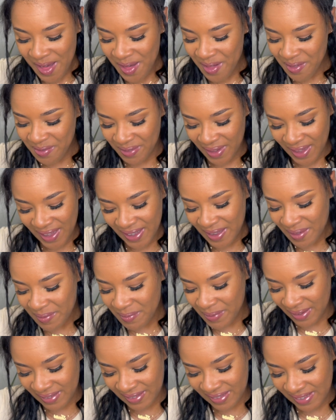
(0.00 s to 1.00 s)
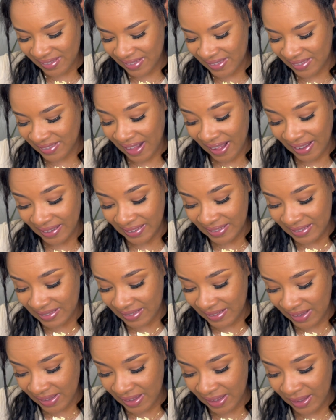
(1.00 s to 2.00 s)
being in business is not
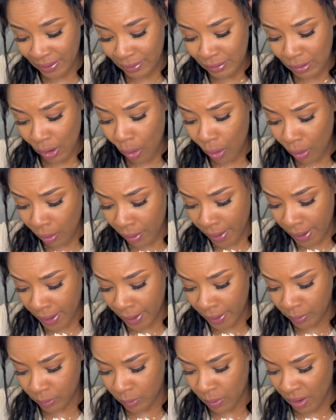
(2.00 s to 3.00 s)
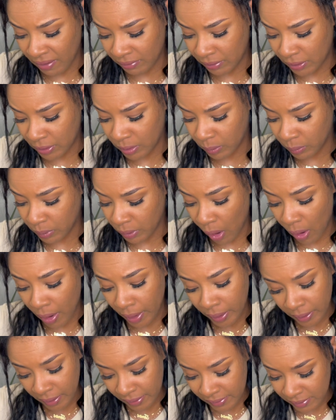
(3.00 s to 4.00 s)
easy. It's hard. You have to deal with hard
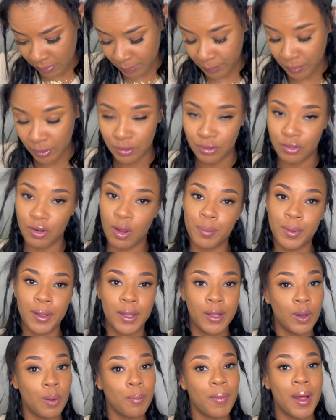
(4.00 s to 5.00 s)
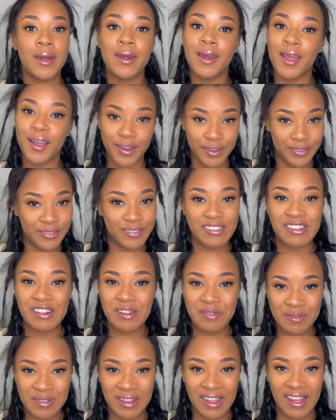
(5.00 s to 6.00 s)
customers. Y'all be getting on my nerves
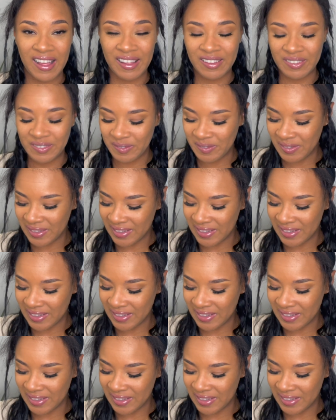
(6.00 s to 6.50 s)
sometimes.